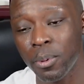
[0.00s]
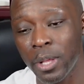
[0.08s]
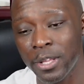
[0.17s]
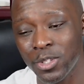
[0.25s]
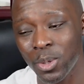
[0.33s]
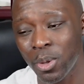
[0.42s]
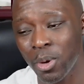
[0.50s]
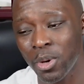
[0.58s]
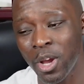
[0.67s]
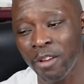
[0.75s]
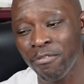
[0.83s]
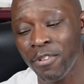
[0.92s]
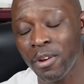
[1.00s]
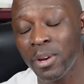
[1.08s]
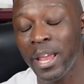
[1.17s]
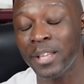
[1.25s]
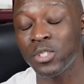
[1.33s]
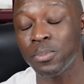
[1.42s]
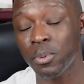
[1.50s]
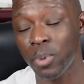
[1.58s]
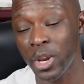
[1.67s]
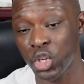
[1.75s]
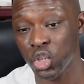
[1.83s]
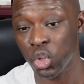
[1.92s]
and so they're not very
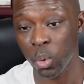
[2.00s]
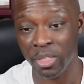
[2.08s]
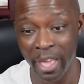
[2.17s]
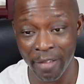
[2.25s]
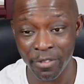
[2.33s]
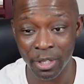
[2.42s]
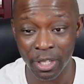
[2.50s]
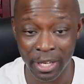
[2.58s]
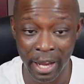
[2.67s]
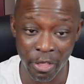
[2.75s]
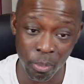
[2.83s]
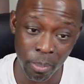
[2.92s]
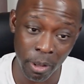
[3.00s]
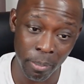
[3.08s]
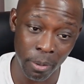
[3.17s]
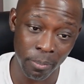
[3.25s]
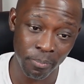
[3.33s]
inspirational when they have to lead other people.